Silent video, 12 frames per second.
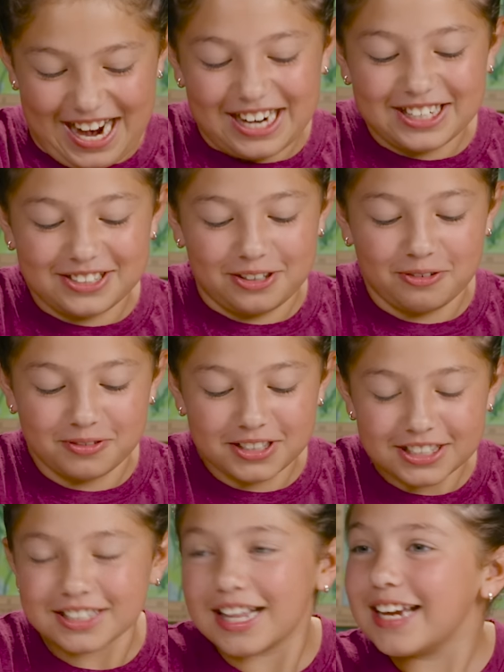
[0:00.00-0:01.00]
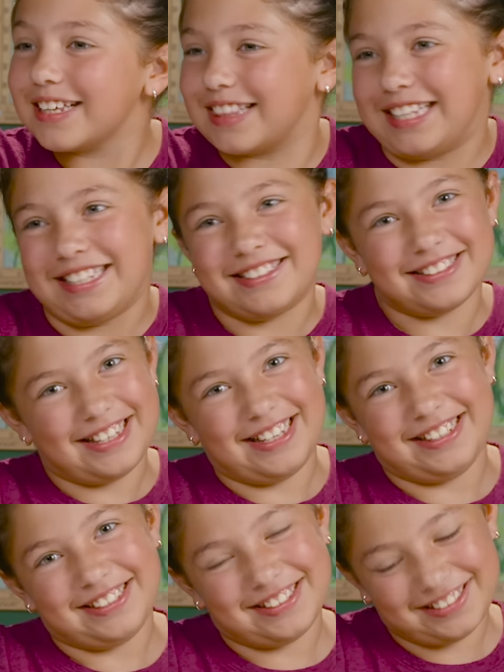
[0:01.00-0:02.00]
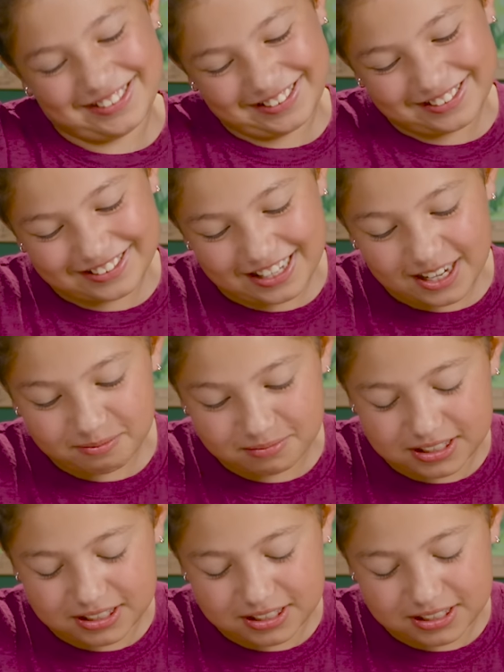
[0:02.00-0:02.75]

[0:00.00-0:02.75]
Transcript: I don't really like these things that